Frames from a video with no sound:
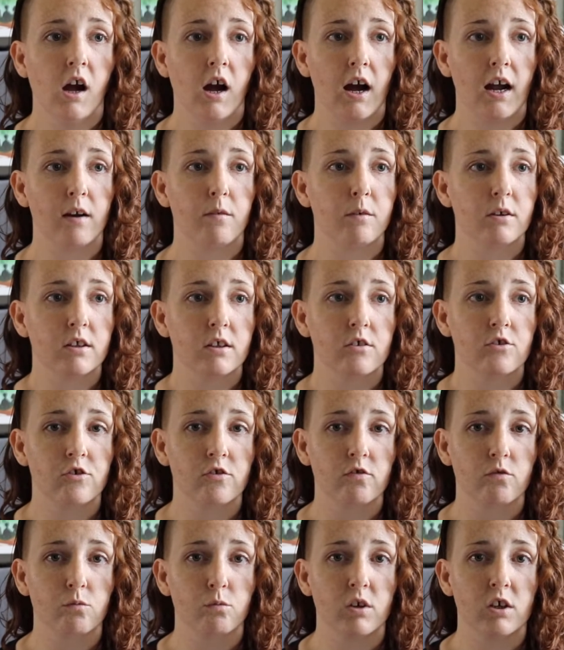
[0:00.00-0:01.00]
I really
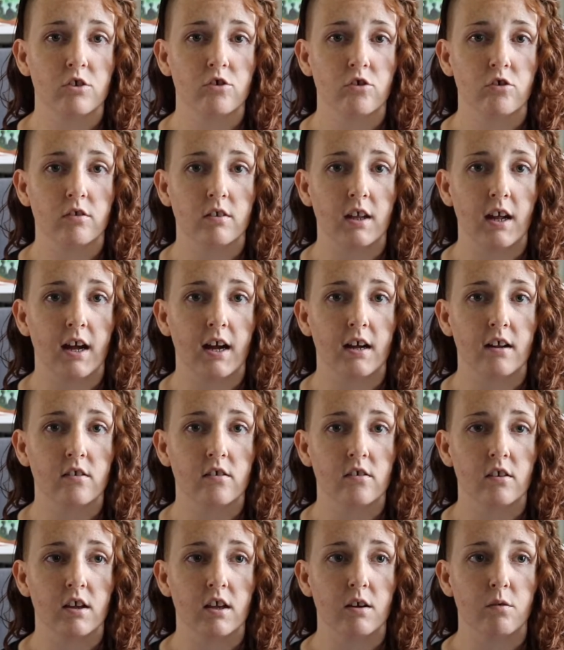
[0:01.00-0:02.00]
just wish
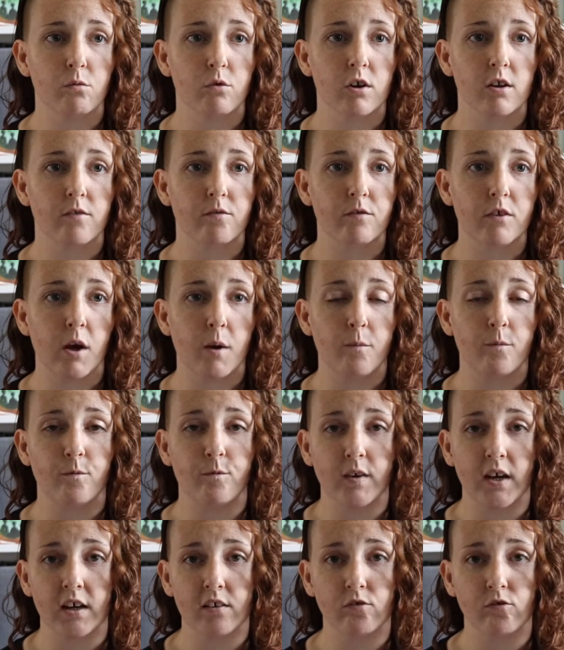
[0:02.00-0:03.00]
that it would have come
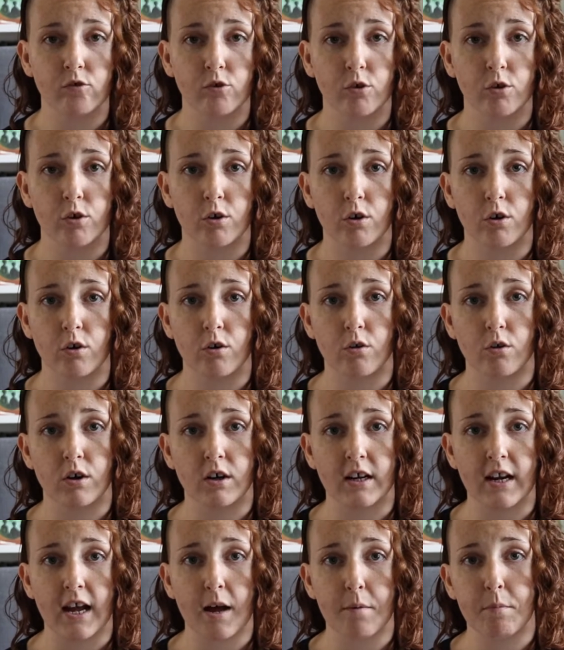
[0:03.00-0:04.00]
faster
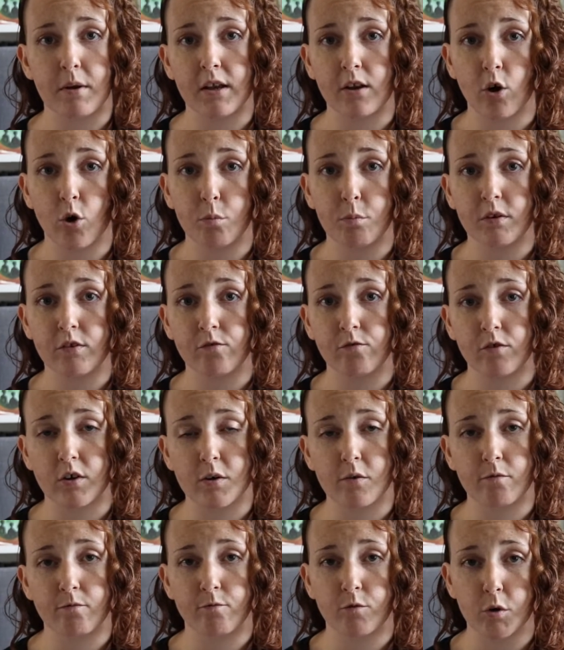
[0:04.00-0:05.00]
or not been open
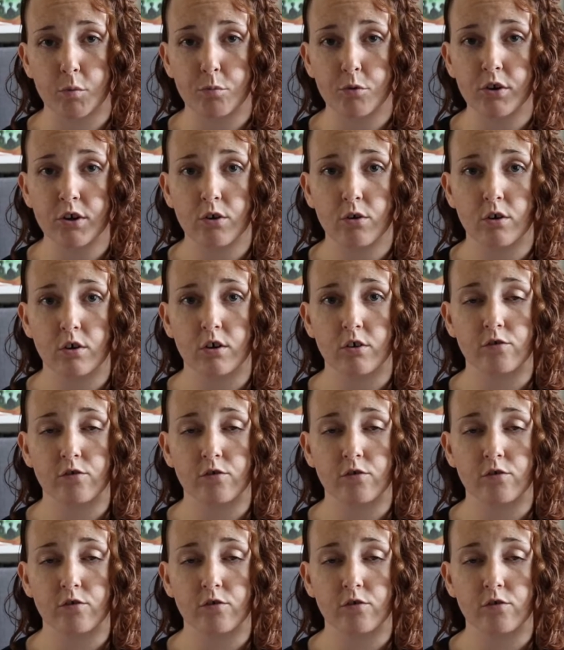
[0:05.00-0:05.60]
for pre-order